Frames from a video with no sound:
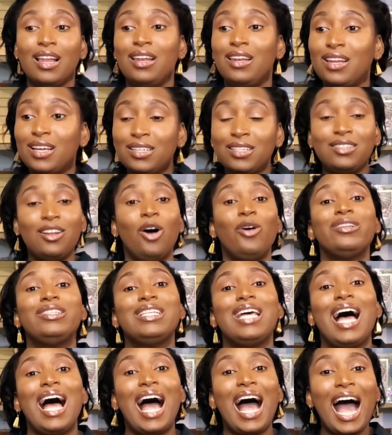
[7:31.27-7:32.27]
learning how
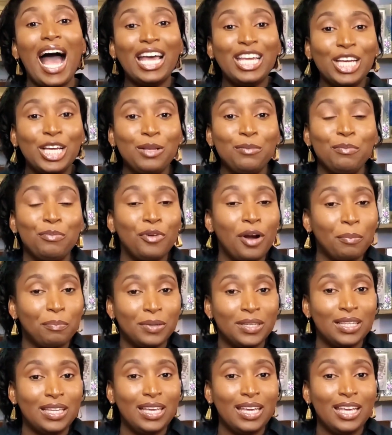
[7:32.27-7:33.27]
to iron
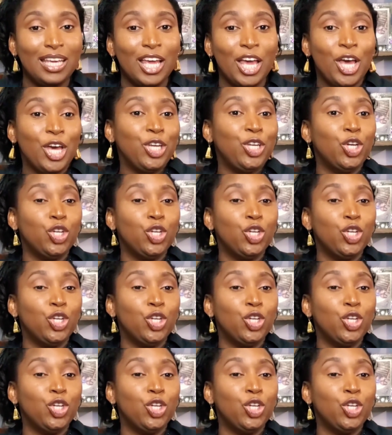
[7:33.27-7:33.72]
properly.